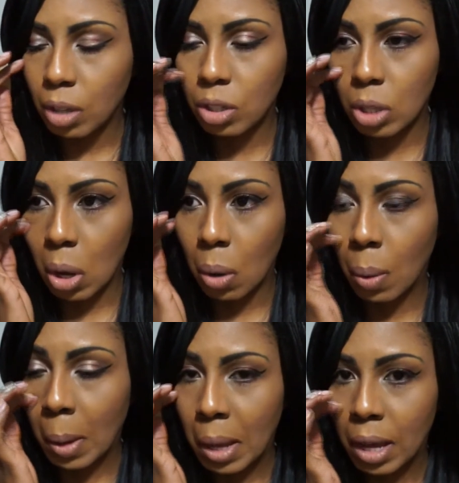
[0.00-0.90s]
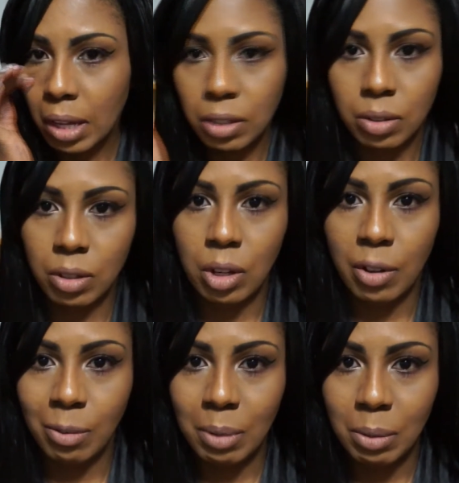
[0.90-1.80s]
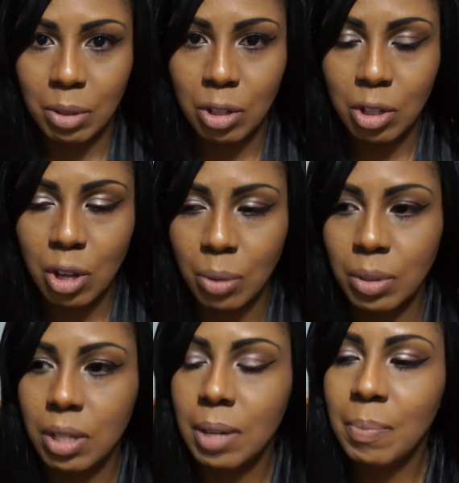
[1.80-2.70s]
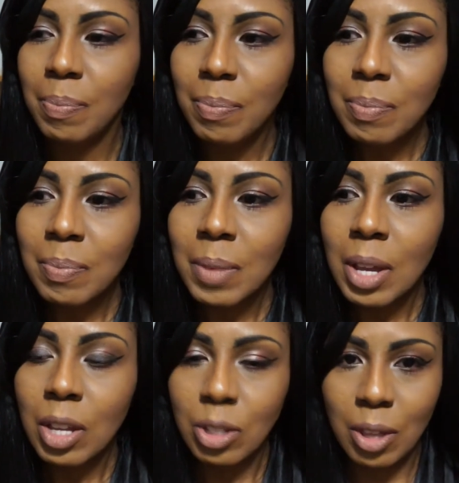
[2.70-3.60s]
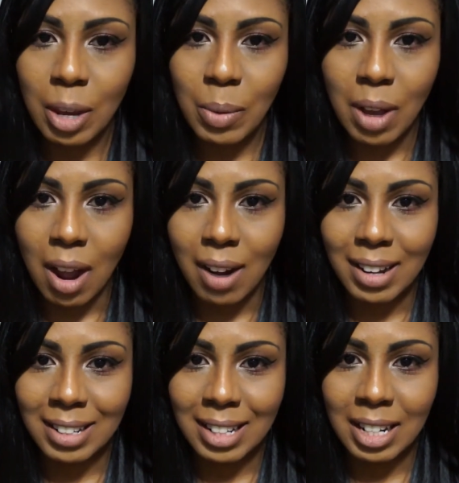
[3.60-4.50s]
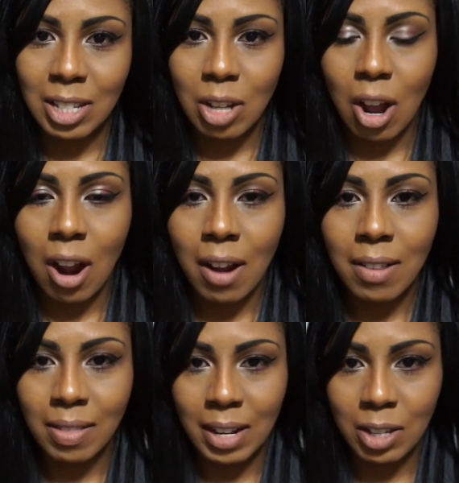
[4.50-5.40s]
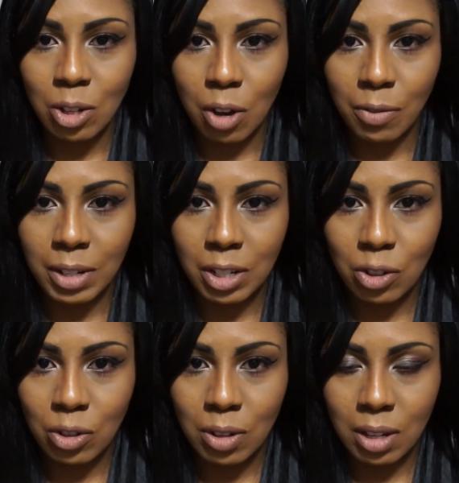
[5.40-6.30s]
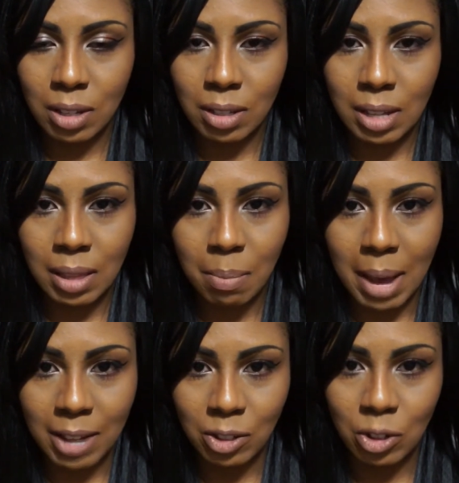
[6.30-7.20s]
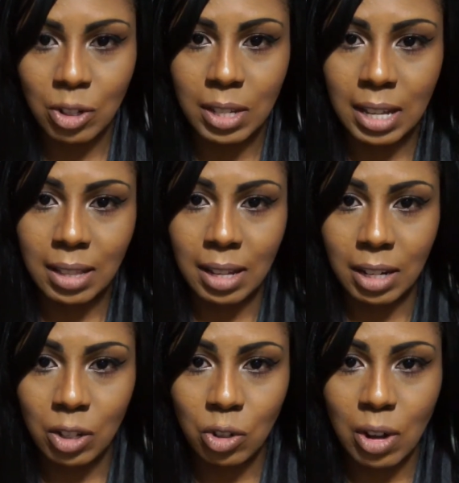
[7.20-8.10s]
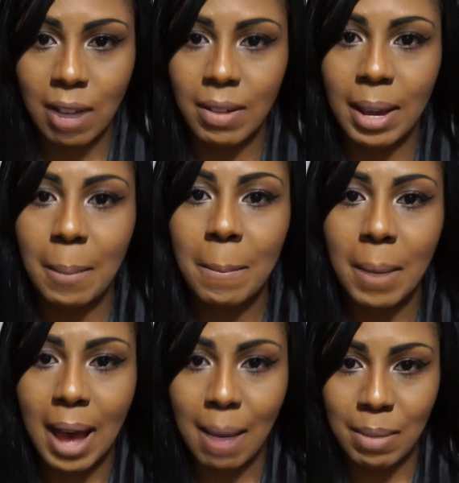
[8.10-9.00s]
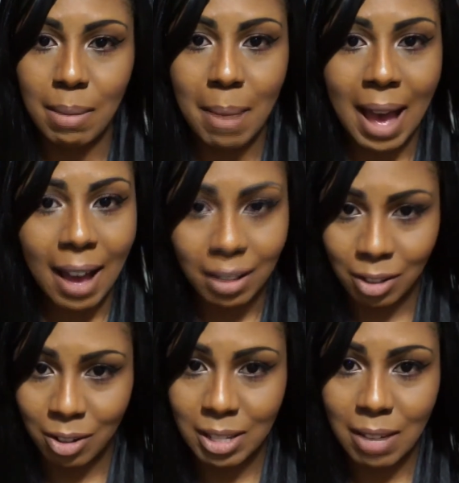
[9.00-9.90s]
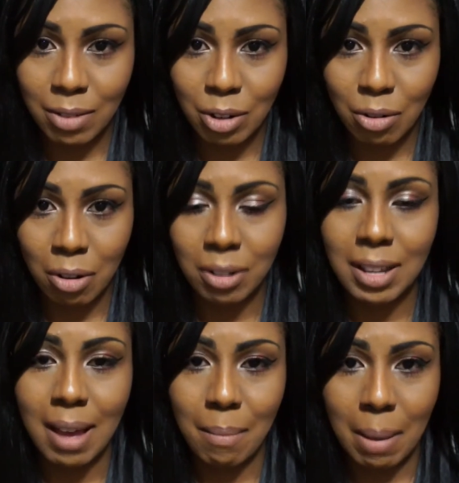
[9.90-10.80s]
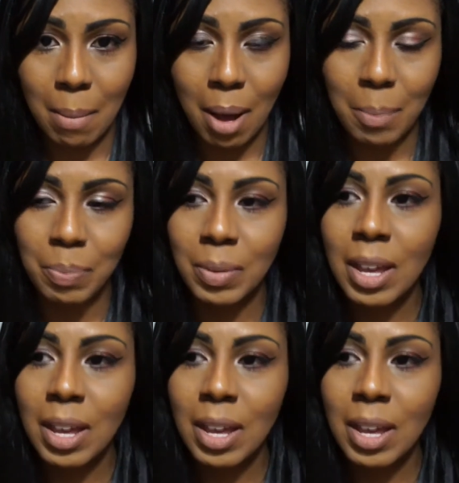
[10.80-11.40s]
So everybody was stoked. So there we are in Lenny's car. Lenny's girlfriend is in the passenger seat. Lenny's driving, I'm in the back, a little 7-year-old, and my mom.